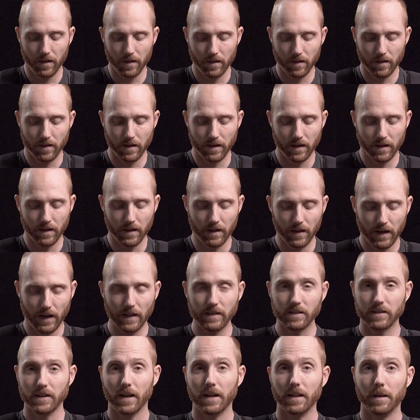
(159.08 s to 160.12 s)
The
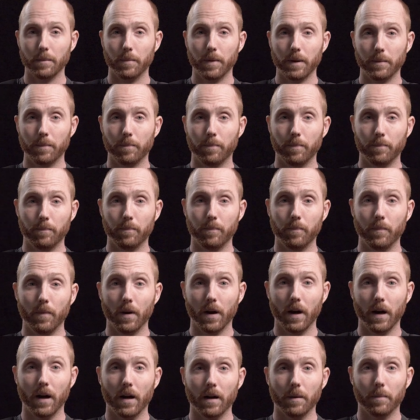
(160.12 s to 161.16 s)
inside the big
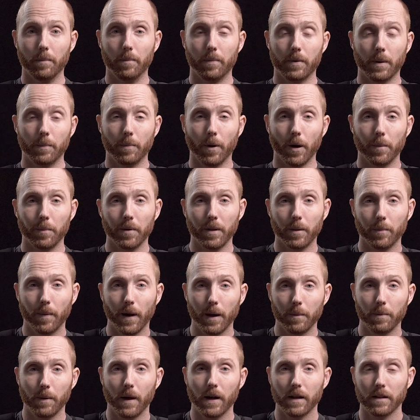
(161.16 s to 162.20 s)
compartment of the
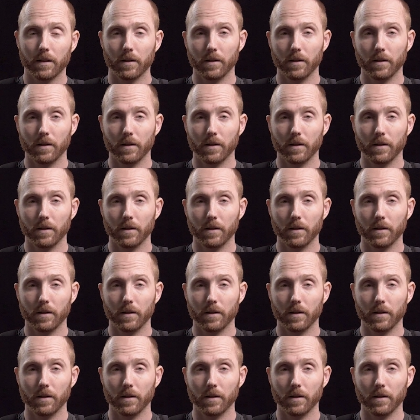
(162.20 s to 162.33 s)
backpack,